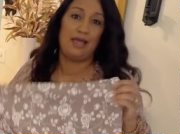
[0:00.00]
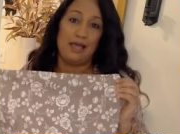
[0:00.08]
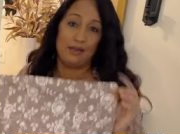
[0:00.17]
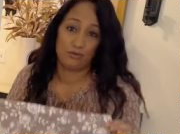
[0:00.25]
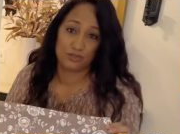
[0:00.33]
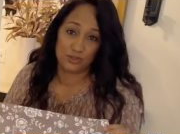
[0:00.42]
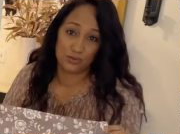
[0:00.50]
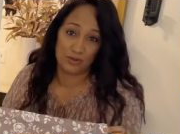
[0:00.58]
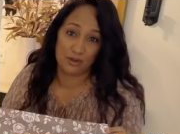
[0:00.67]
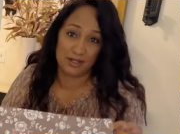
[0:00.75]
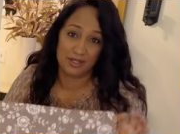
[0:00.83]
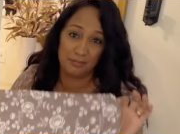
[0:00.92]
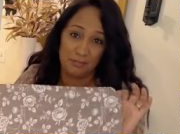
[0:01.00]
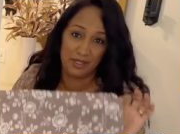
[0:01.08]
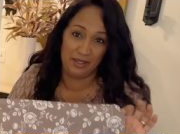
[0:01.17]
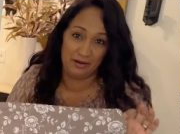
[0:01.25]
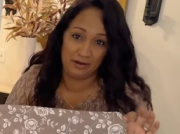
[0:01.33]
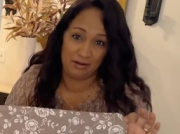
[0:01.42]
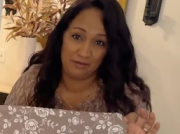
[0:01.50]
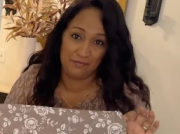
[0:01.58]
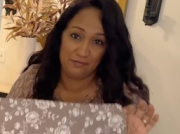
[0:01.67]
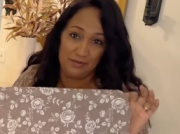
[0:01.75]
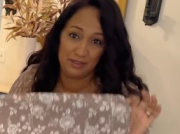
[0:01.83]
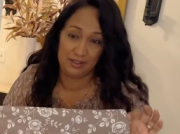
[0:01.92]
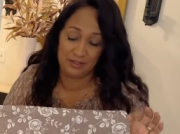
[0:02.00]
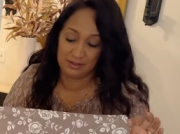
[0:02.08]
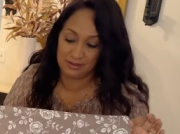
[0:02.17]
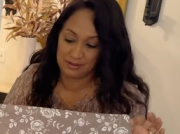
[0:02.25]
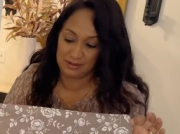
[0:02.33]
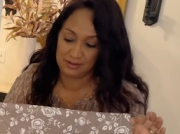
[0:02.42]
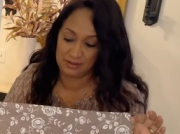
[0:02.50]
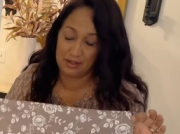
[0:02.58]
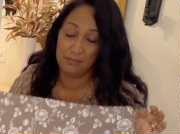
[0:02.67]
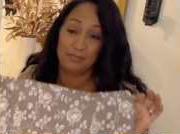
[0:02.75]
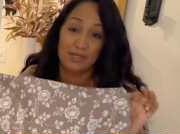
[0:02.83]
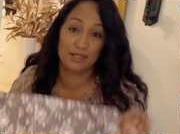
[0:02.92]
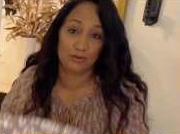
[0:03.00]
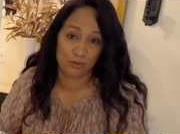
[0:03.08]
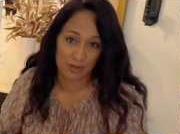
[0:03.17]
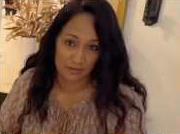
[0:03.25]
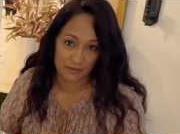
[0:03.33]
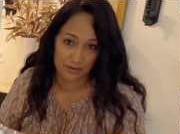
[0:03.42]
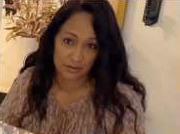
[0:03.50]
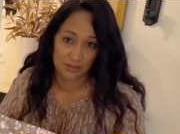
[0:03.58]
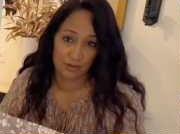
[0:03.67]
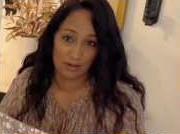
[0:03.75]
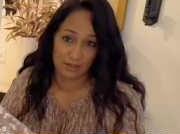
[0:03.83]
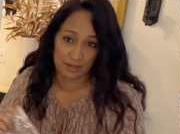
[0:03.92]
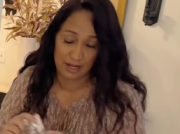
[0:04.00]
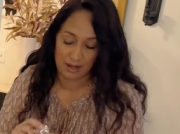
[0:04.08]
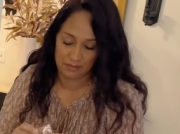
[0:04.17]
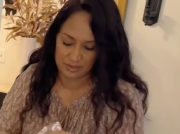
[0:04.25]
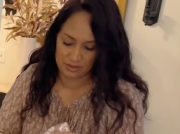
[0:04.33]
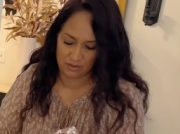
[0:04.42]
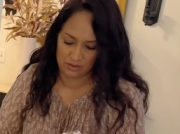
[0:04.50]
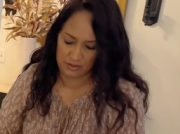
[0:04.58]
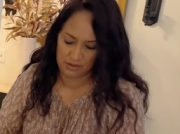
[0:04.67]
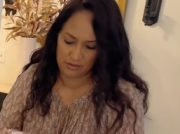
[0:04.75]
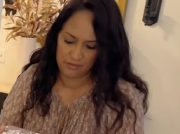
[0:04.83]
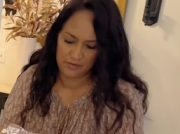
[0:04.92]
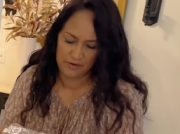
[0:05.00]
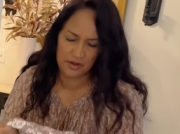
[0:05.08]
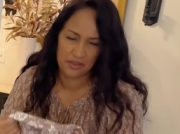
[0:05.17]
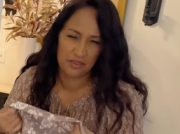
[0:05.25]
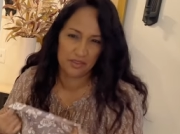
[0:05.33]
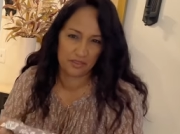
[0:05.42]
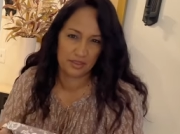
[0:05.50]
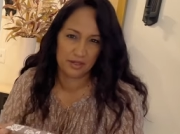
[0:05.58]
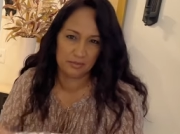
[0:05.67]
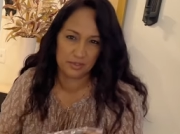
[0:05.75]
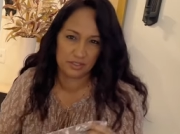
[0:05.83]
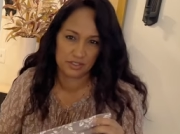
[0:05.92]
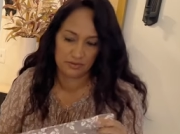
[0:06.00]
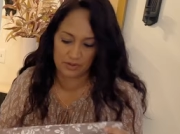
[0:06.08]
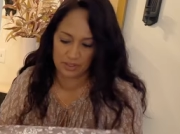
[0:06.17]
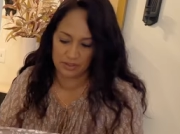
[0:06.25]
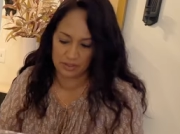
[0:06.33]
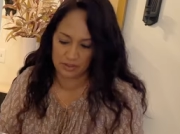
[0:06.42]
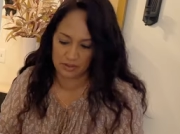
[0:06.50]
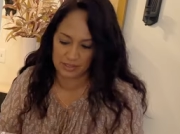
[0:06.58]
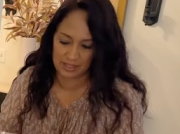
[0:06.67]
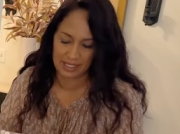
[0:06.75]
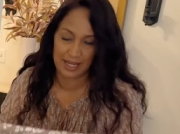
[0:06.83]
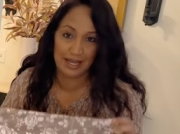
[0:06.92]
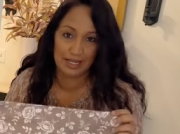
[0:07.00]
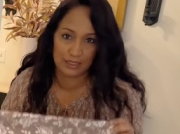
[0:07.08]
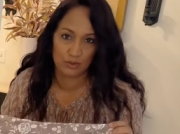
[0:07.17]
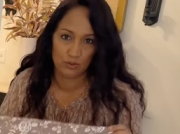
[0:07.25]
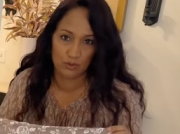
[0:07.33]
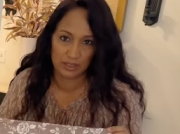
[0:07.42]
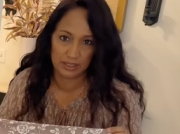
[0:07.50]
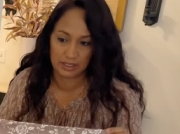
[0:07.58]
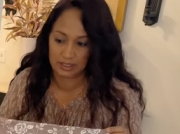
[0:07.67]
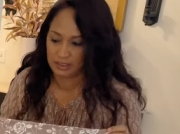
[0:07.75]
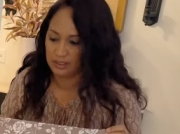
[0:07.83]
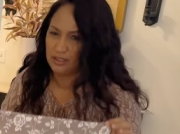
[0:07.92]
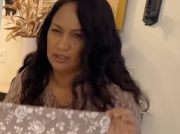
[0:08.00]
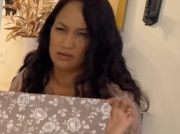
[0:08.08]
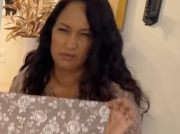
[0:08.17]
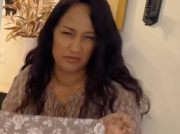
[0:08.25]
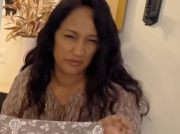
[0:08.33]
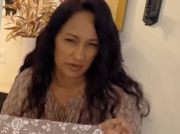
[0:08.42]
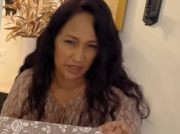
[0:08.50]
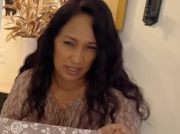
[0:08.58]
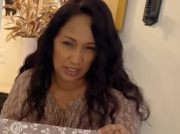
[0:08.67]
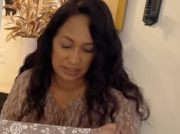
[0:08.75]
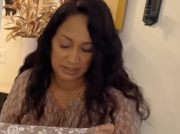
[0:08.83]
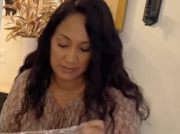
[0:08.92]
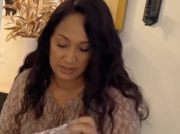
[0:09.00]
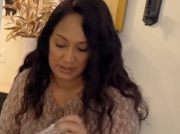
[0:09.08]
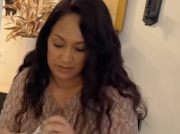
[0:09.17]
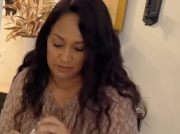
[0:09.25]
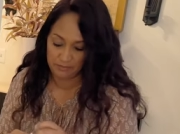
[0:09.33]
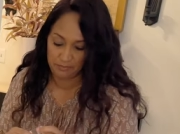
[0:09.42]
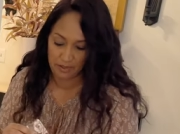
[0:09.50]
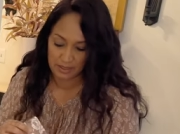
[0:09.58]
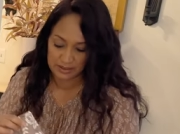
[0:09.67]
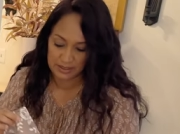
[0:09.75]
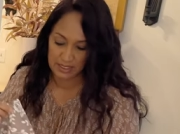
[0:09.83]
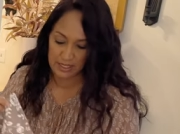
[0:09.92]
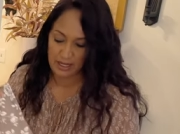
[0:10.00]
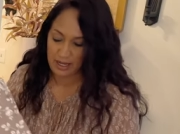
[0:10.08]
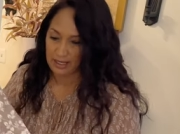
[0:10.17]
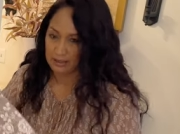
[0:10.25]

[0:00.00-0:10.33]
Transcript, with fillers: I also got a pair of these pillow covers on Amazon. They're a very thin material. They're not like high quality. They were very inexpensive, but I